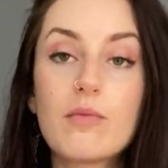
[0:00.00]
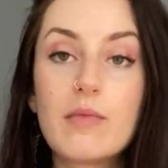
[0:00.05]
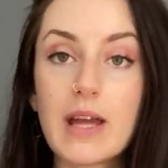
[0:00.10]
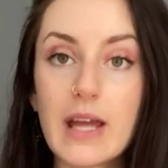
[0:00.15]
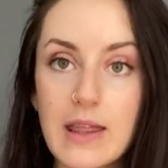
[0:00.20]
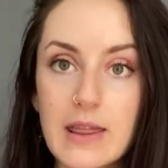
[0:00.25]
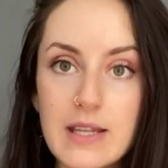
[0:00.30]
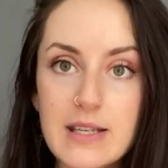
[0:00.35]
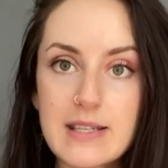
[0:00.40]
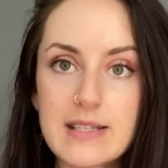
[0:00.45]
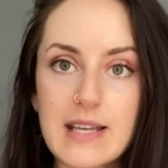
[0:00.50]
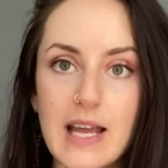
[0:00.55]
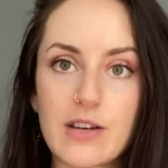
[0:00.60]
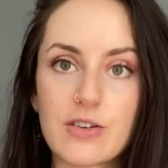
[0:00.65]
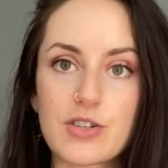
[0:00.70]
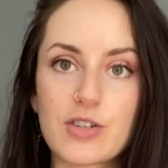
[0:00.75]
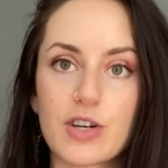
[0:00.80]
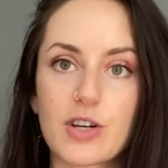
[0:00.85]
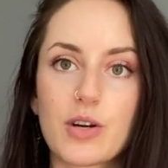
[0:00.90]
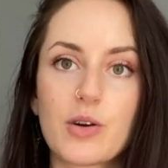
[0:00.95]
in the
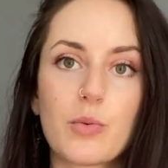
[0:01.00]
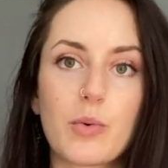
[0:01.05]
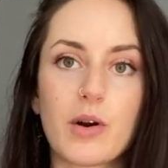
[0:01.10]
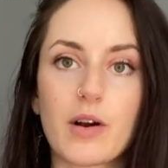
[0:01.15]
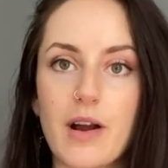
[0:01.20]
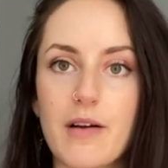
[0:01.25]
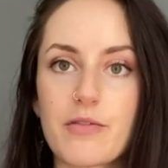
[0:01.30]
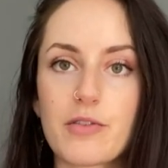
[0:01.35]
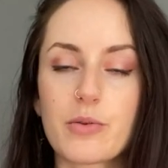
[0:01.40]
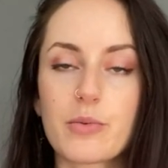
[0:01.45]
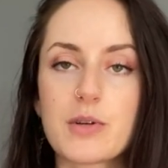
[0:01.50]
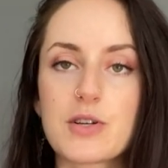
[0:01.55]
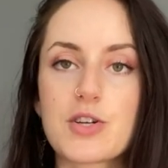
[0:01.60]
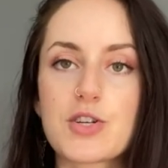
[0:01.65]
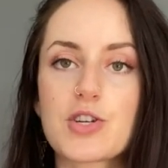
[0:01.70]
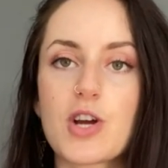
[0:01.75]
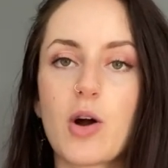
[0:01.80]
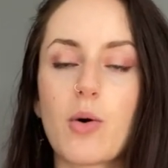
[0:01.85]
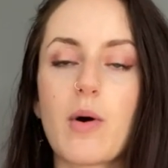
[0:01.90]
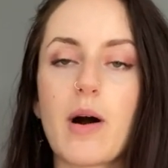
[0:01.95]
center, wherever we
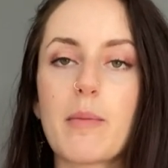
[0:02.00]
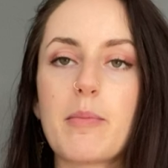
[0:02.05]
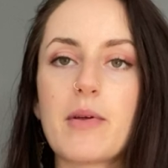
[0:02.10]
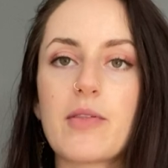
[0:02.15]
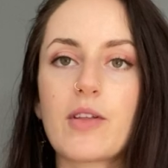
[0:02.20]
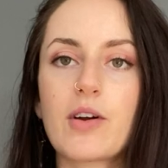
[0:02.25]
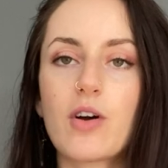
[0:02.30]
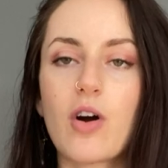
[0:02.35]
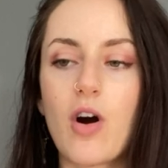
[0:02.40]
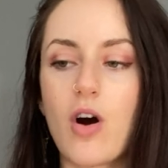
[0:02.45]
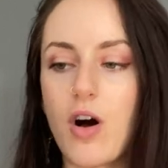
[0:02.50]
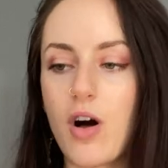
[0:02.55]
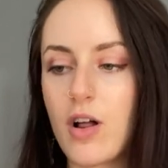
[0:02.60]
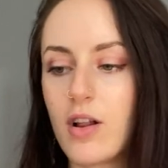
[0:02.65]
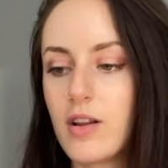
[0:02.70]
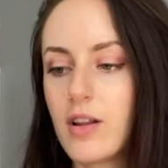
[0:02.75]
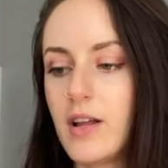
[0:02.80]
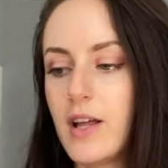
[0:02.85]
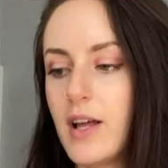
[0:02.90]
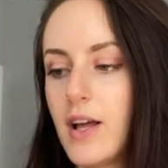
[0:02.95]
show up in the
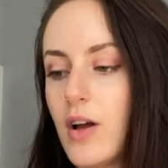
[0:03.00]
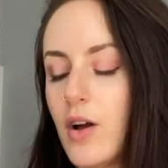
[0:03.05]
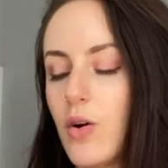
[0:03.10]
call